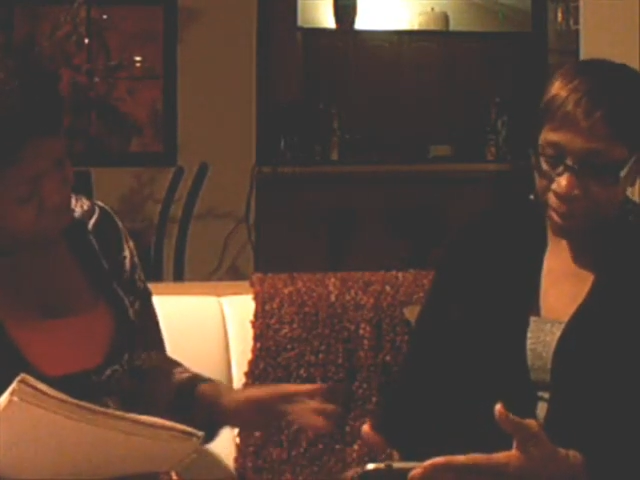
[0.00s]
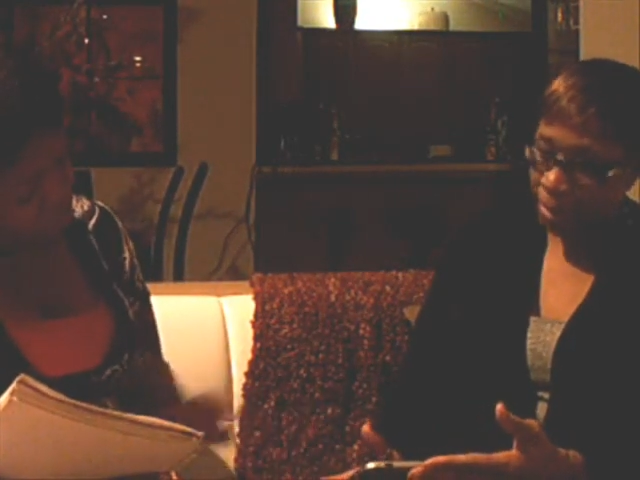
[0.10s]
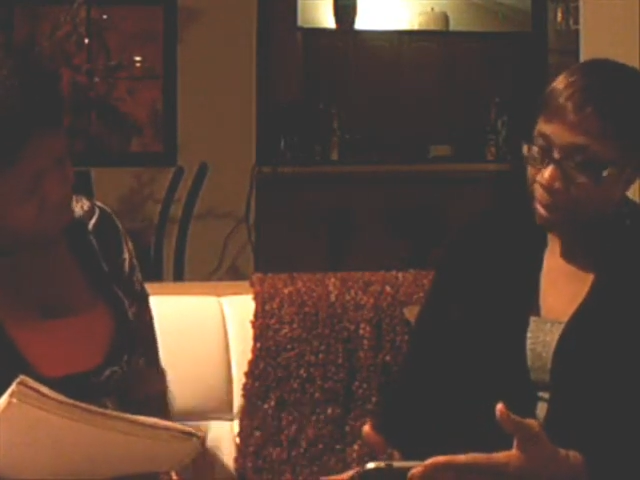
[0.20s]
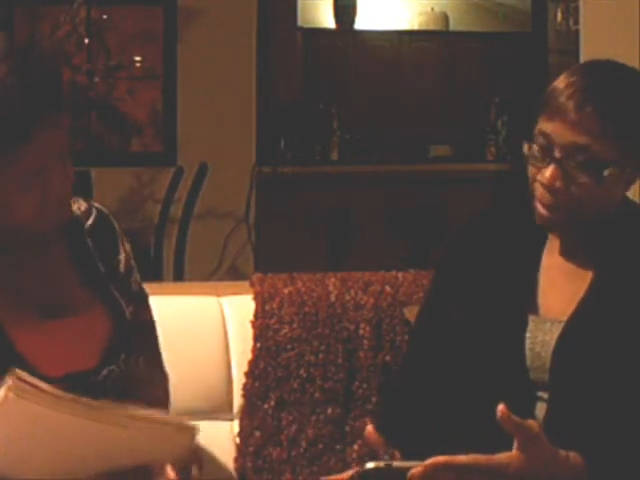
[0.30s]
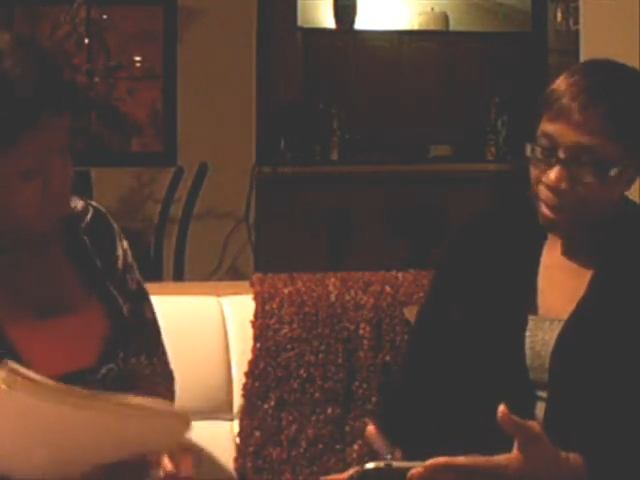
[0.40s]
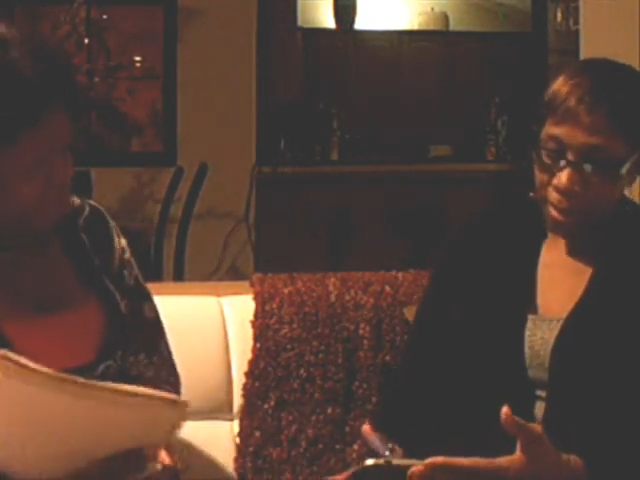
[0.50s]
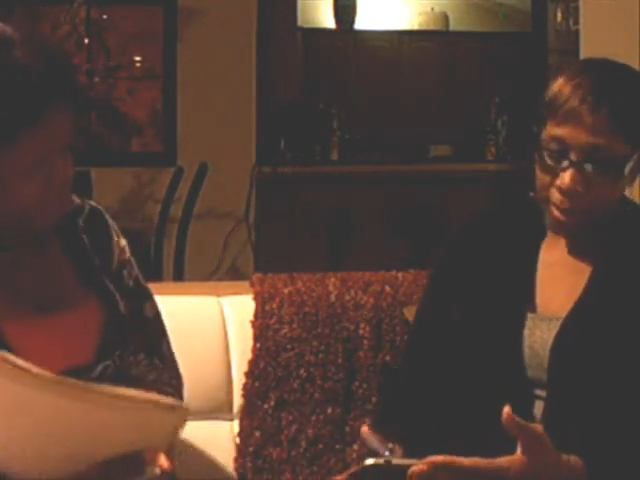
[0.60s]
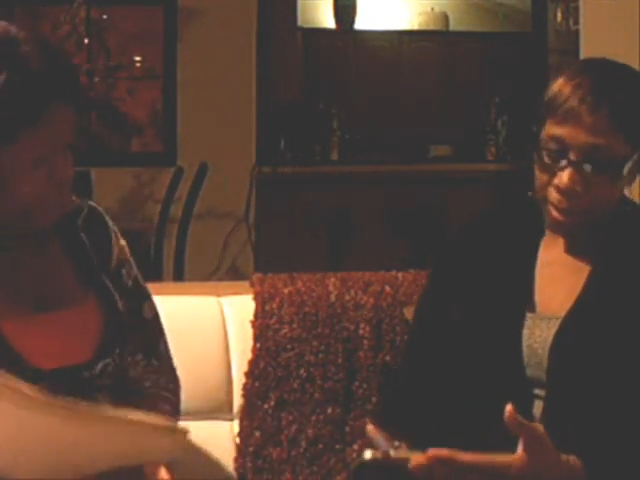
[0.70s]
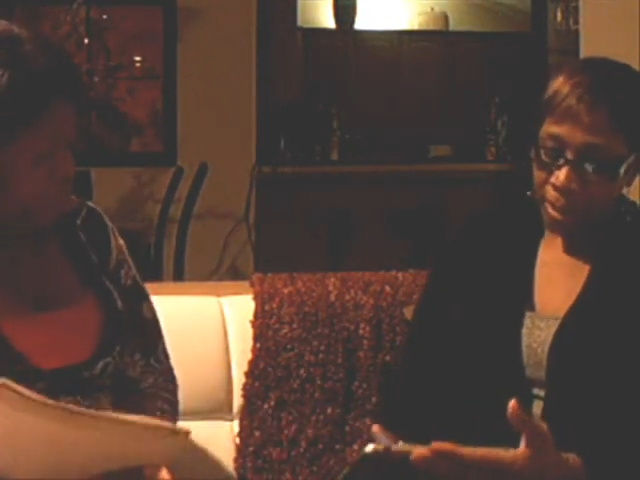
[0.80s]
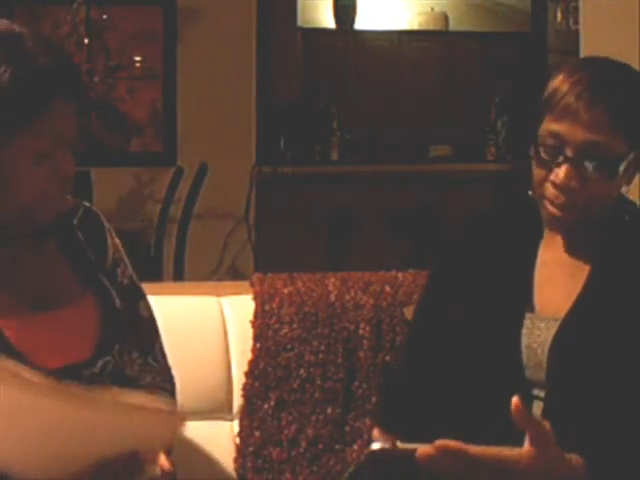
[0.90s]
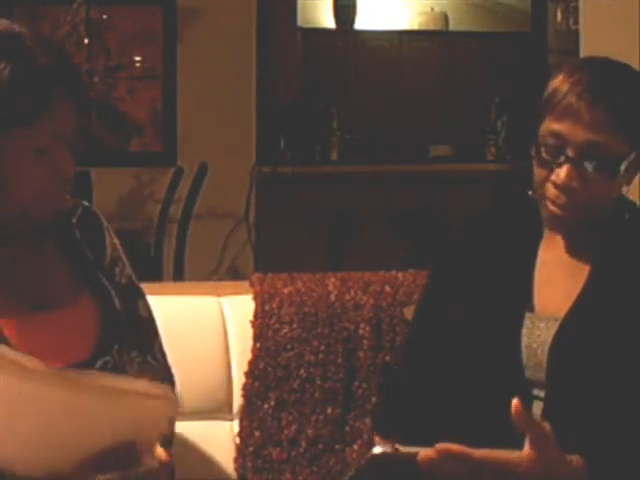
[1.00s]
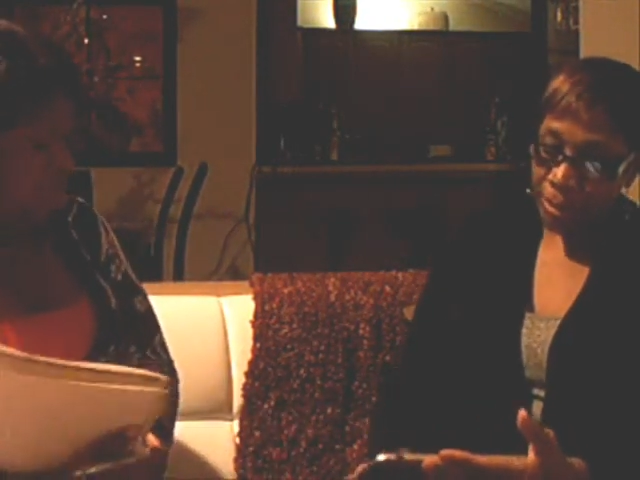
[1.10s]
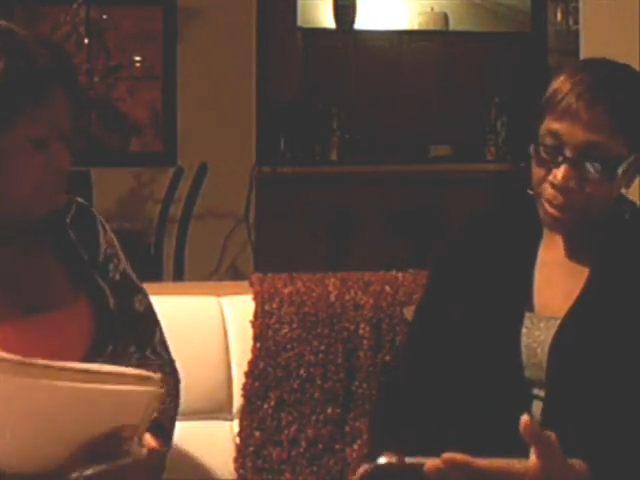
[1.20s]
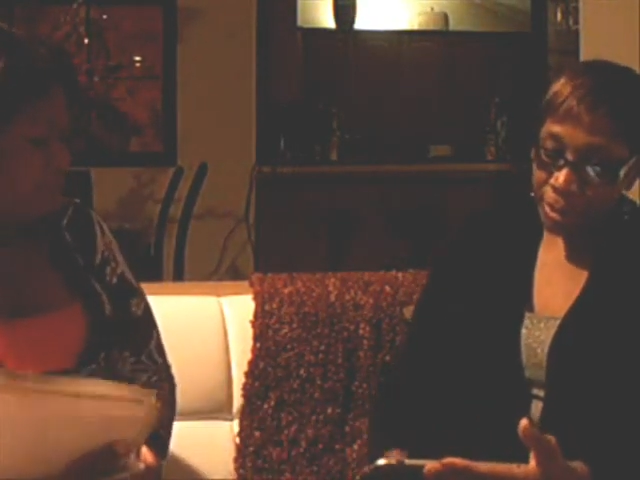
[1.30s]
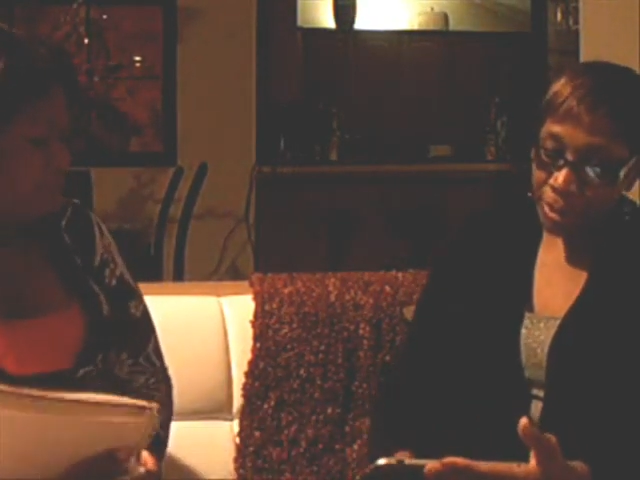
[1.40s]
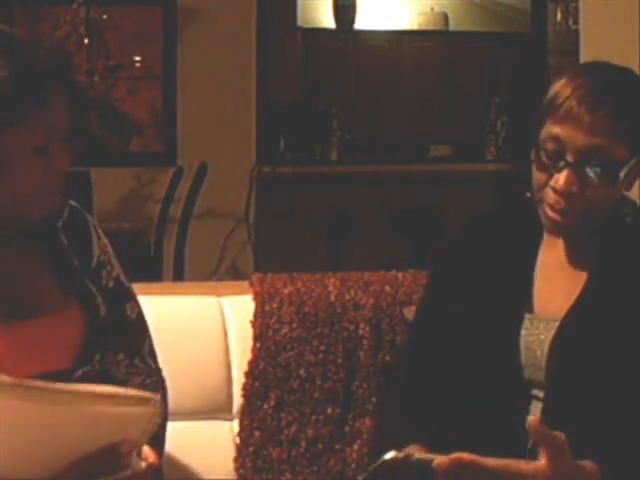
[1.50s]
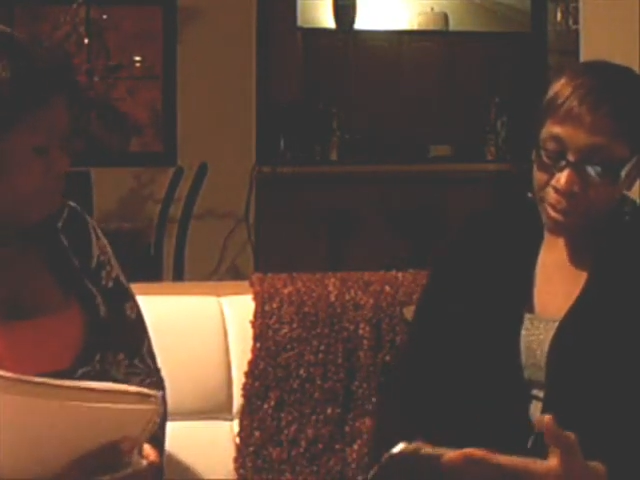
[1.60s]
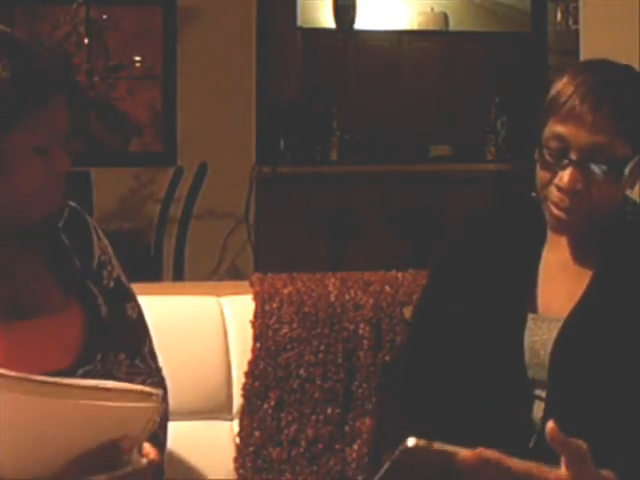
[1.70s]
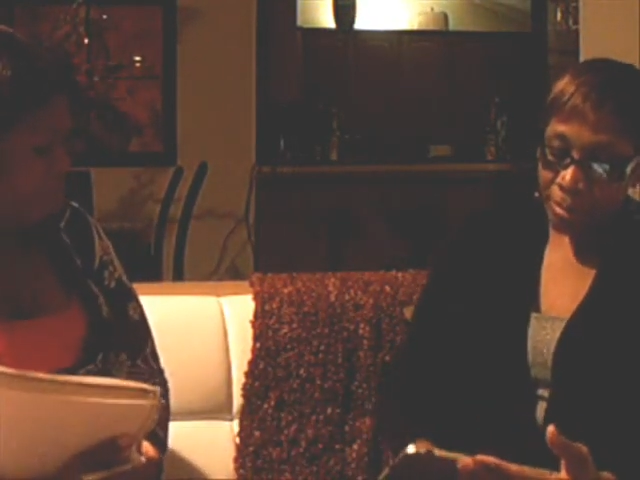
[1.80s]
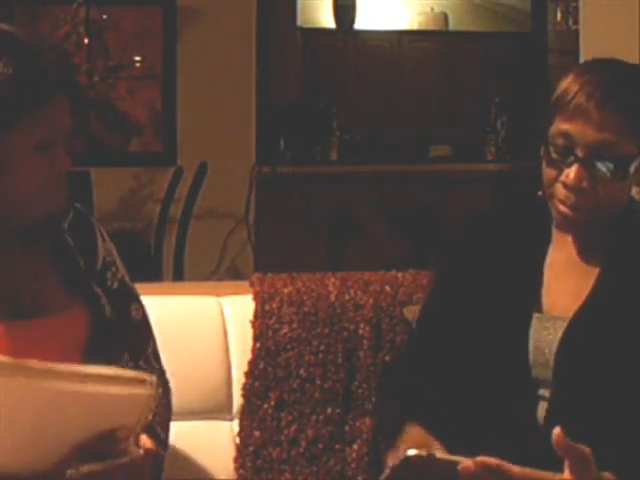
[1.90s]
and yeah. it was
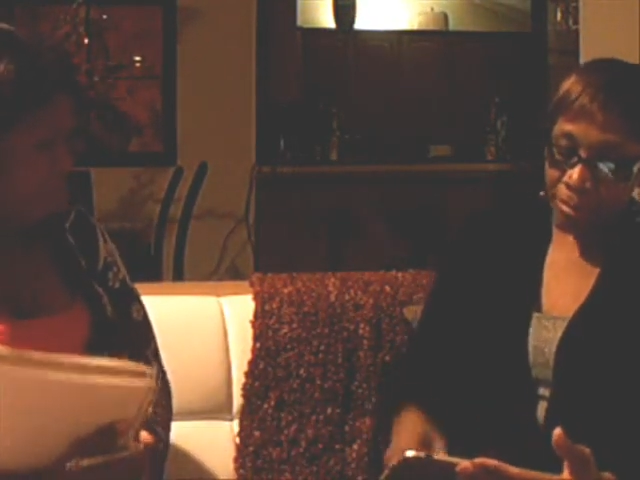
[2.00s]
just